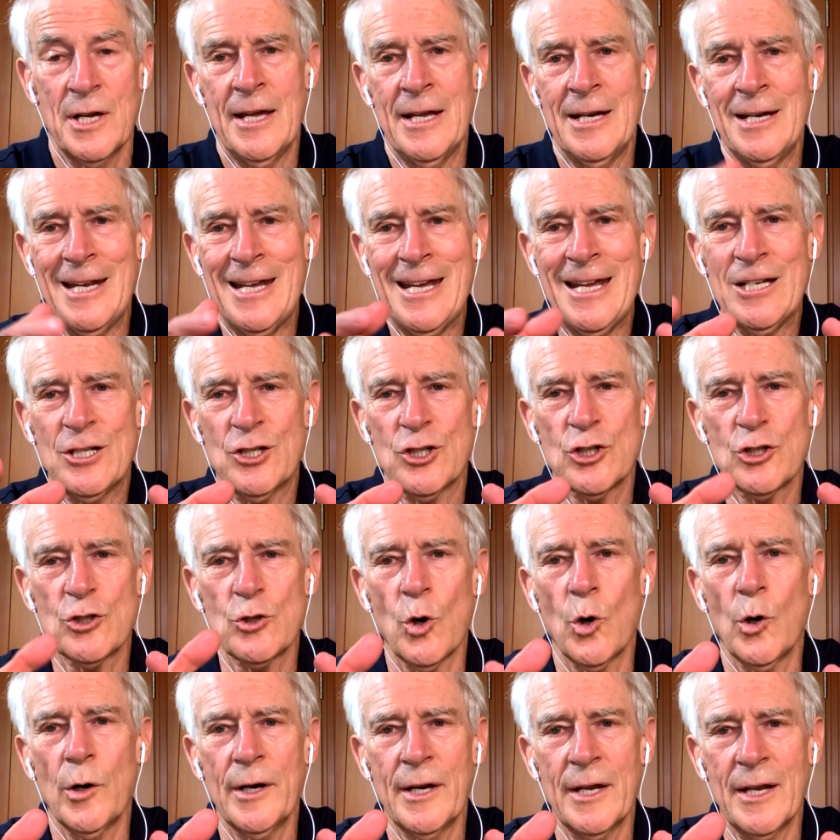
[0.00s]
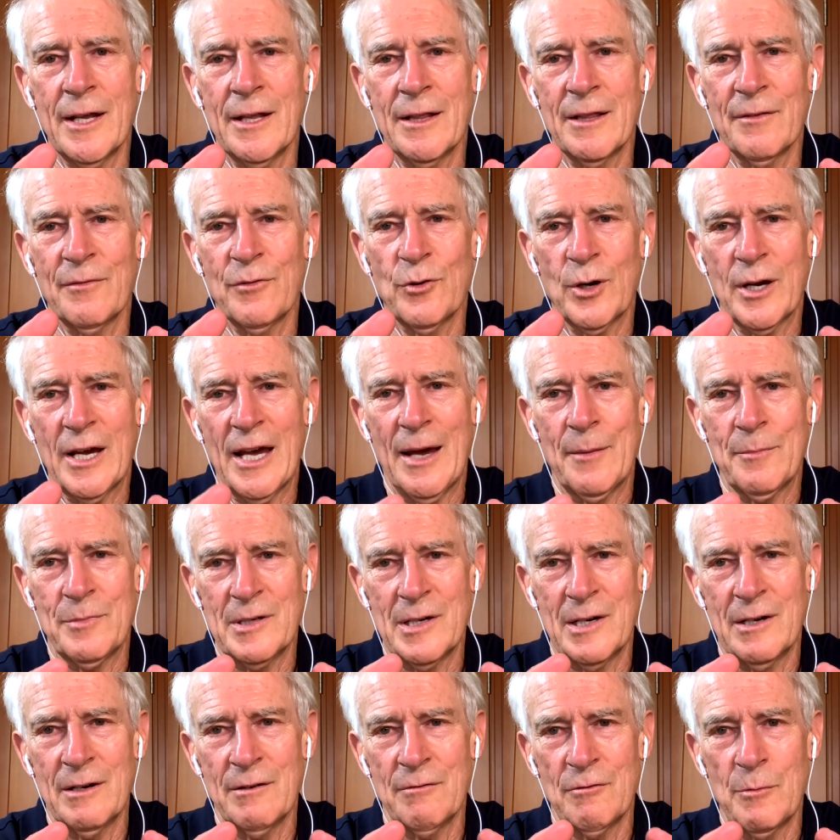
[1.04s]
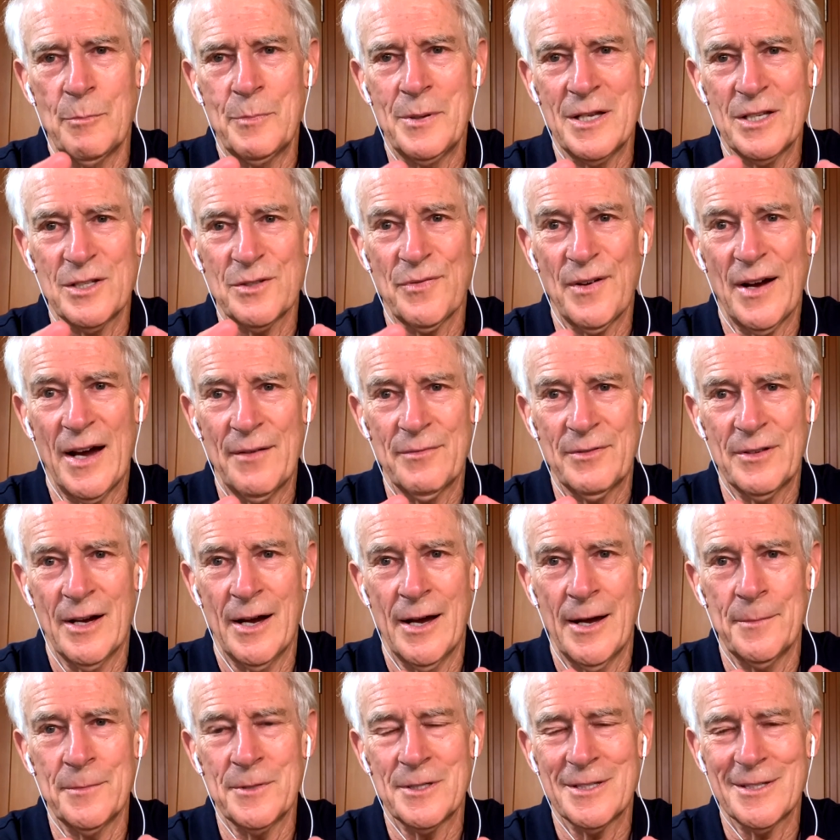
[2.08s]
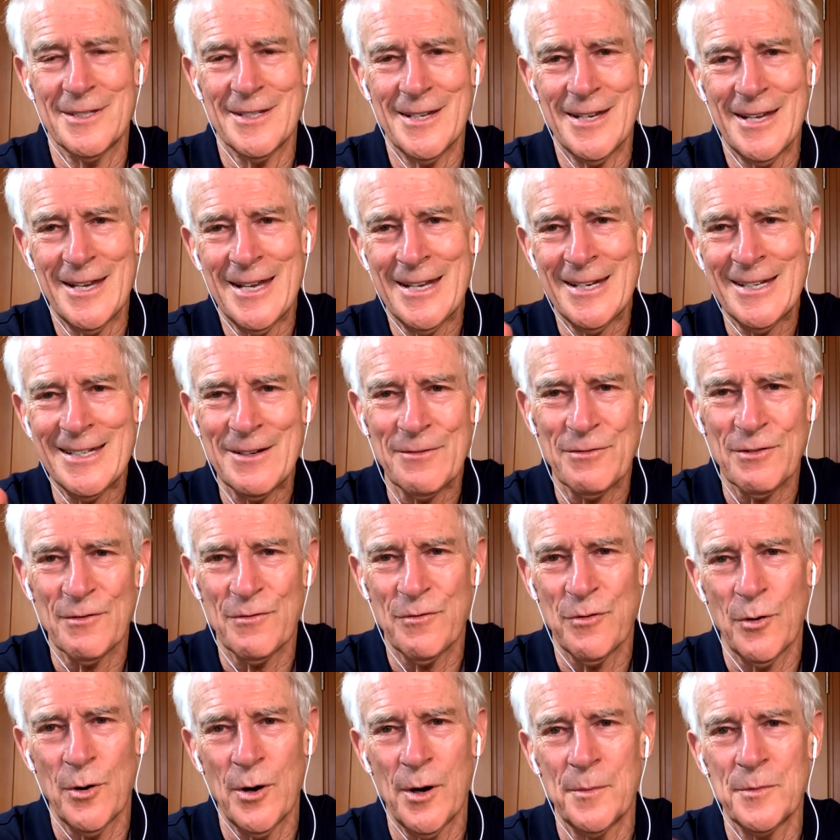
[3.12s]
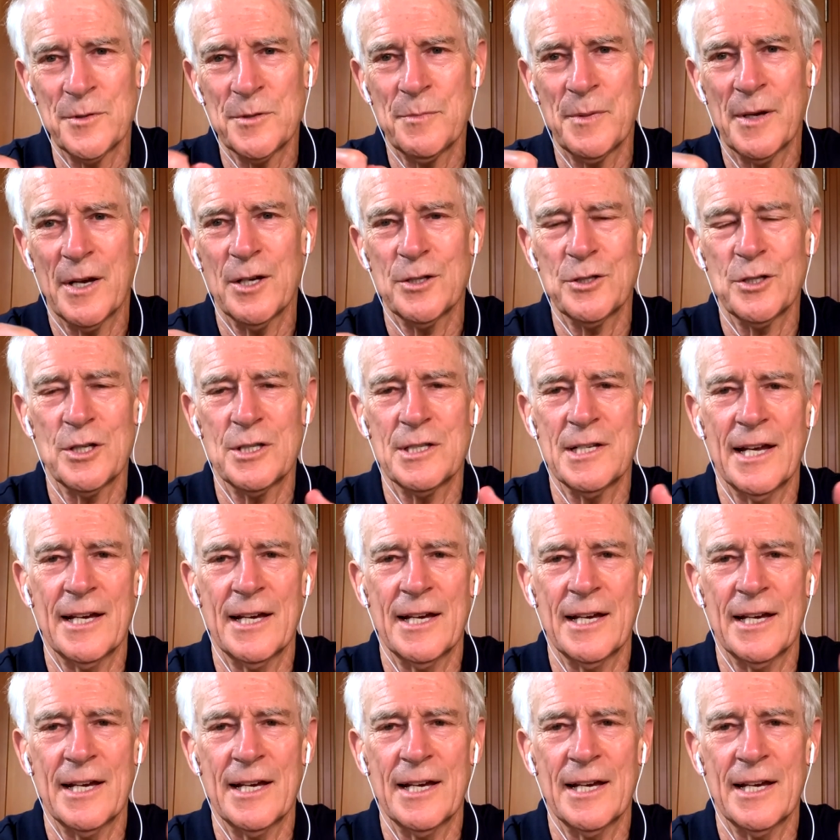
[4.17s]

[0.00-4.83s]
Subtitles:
In each story, the vocabulary repeats 5 times in different forms because it's